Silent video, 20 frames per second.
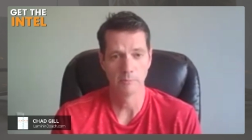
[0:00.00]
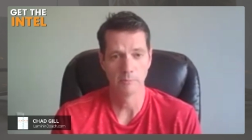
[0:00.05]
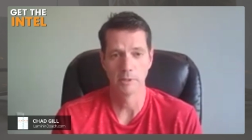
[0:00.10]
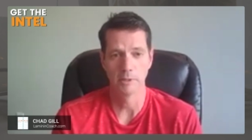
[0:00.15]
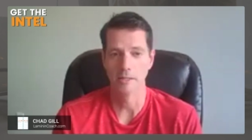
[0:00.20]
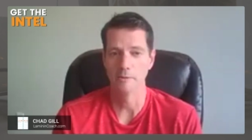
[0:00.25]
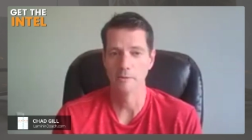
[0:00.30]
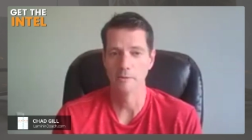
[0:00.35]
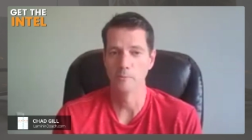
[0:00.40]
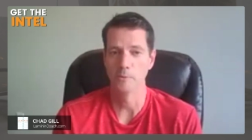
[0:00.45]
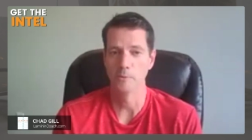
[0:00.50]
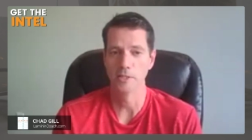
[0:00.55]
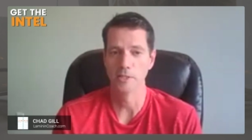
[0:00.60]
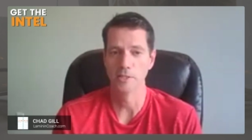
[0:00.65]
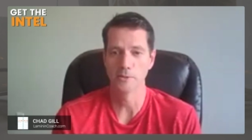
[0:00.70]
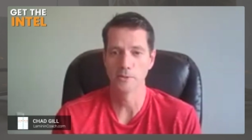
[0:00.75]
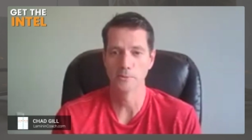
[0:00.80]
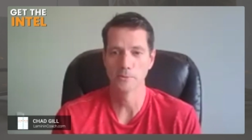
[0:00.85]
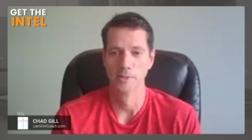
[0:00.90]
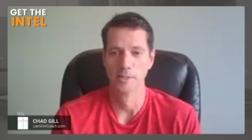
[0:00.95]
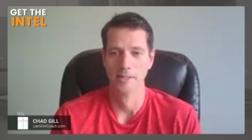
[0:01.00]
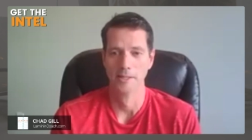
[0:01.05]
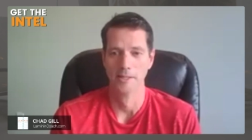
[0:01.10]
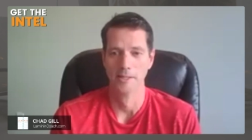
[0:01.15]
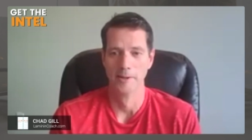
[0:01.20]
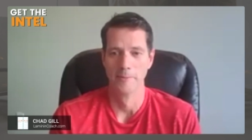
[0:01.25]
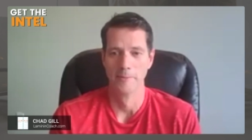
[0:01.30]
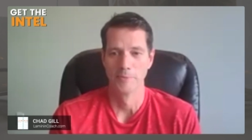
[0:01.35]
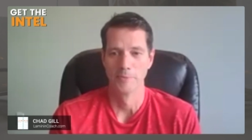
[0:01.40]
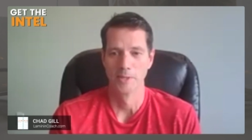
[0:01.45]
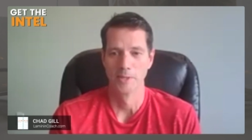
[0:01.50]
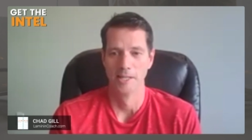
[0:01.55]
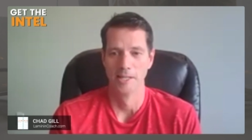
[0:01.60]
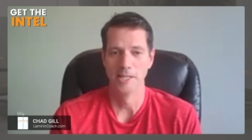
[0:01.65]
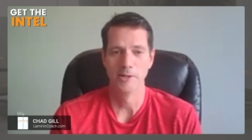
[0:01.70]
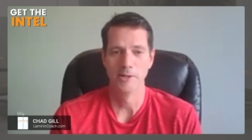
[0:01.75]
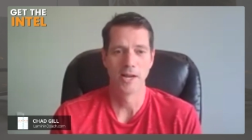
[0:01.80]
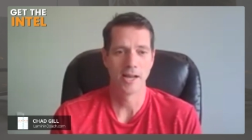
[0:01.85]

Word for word: but we don't, you know,